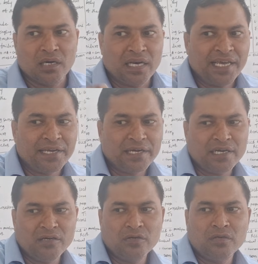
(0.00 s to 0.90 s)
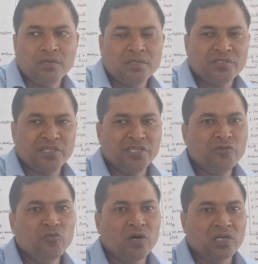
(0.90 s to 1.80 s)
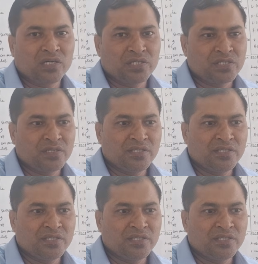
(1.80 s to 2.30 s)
Like the new workers,